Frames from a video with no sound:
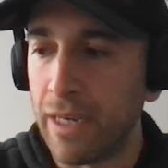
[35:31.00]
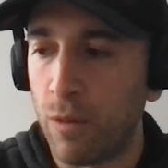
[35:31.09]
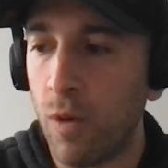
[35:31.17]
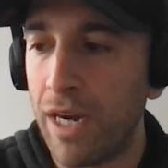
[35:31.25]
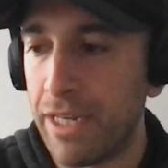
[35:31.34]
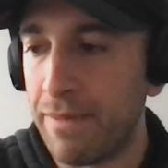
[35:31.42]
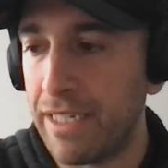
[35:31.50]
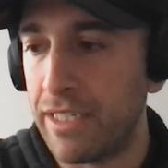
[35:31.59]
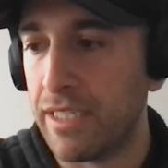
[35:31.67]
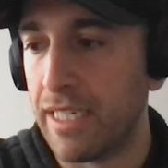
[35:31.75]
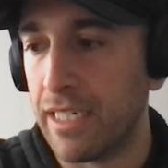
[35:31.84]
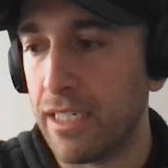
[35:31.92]
Like what? You mean
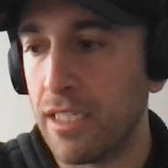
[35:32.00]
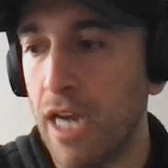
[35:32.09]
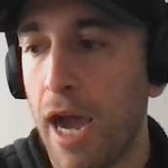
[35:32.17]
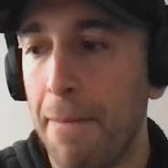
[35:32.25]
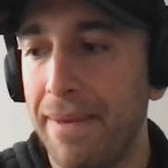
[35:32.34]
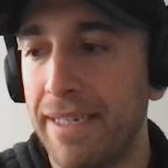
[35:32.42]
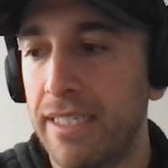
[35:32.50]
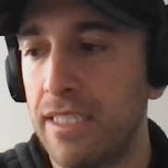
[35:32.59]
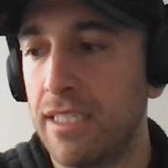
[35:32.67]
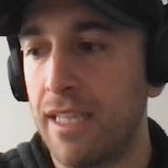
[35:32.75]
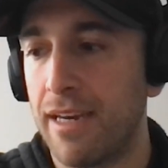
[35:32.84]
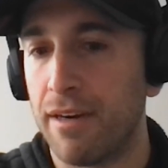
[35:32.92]
just like
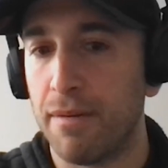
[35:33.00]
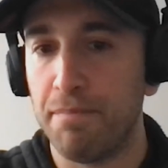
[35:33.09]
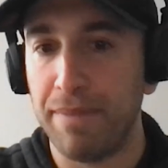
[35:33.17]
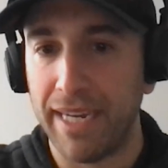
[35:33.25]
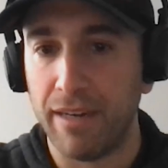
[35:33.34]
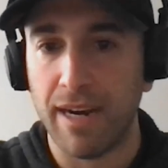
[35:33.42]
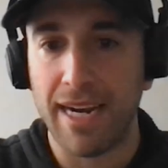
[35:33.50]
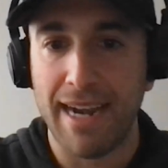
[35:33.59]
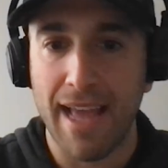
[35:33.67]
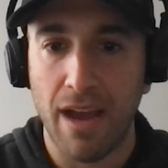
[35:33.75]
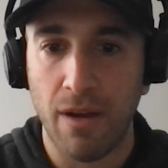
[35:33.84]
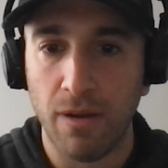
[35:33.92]
topics that are big right
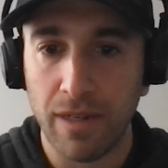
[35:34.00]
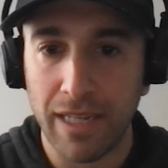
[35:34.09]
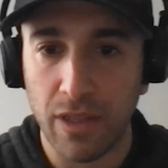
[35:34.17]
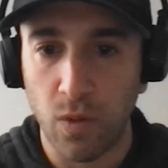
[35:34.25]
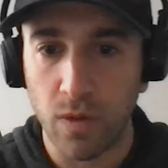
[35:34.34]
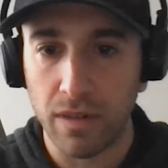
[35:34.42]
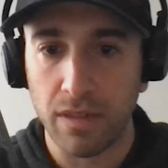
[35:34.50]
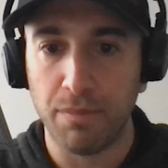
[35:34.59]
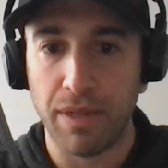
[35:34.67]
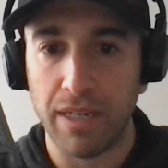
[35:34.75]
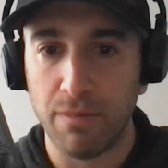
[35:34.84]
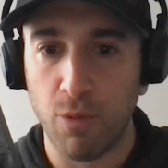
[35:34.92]
now in the world,
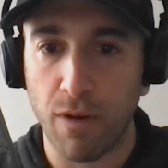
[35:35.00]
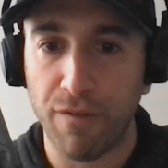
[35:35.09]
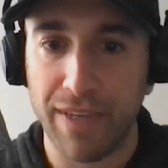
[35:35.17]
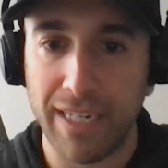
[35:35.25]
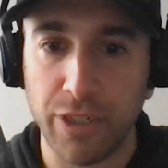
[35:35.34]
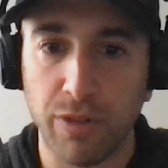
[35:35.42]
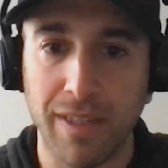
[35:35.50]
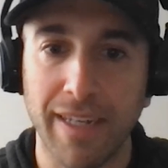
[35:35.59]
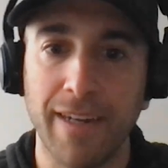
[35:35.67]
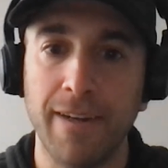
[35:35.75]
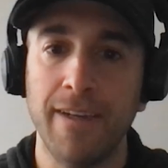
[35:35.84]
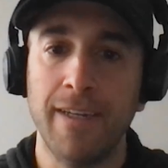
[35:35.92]
but more fitness
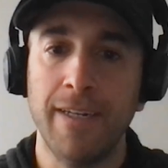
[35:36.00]
related?